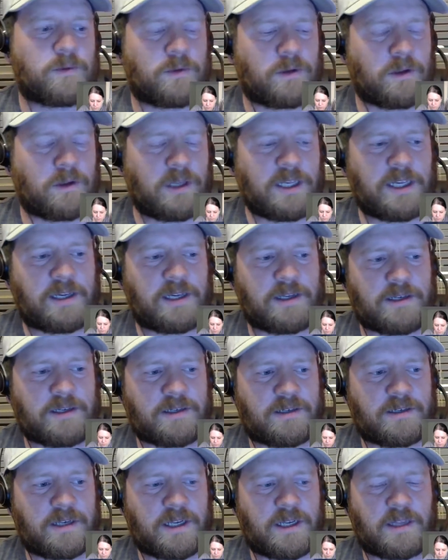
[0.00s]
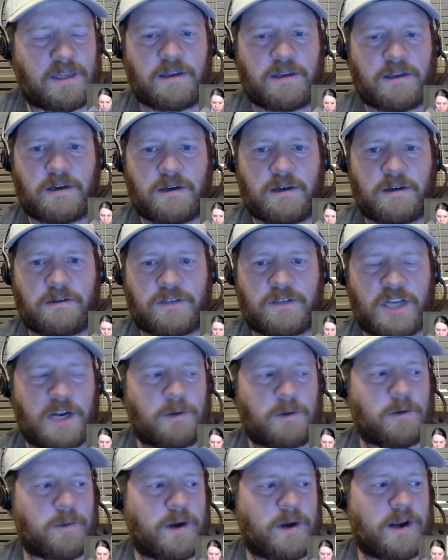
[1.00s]
link is in the chat
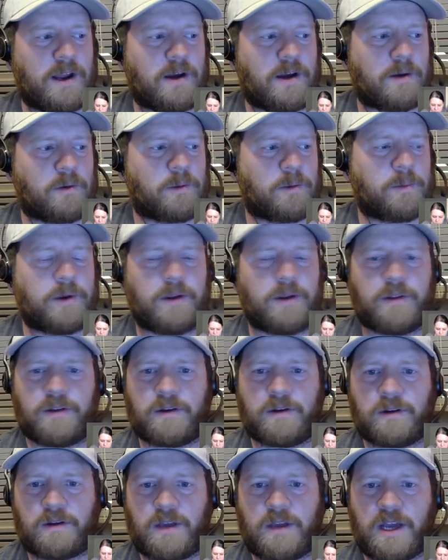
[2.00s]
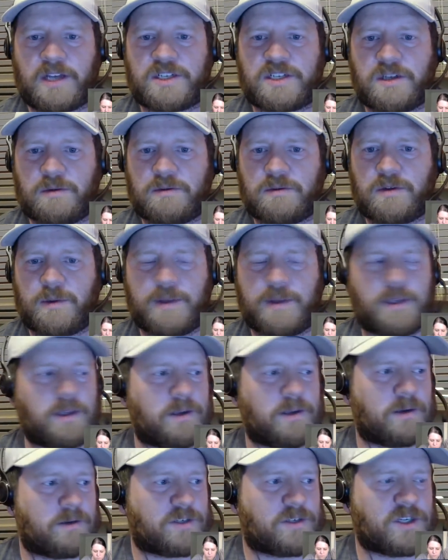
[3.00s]
room right now, and we're putting in the
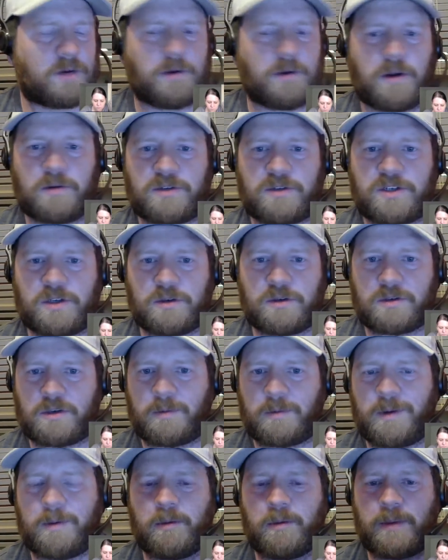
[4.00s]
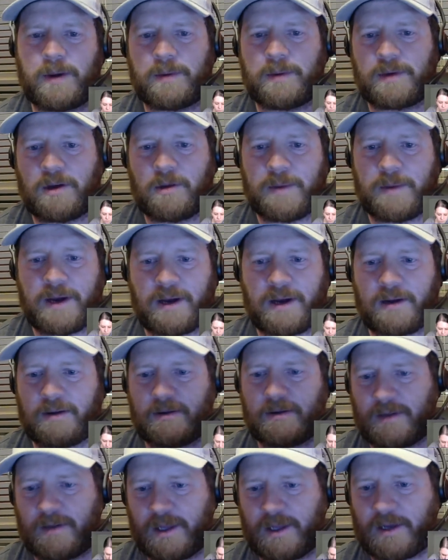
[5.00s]
the show notes too, so people will be able to go back
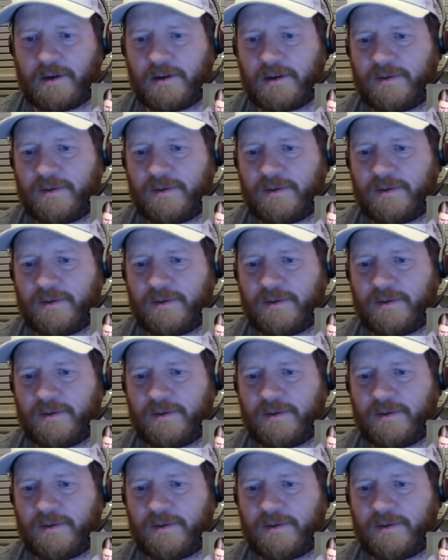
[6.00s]
later if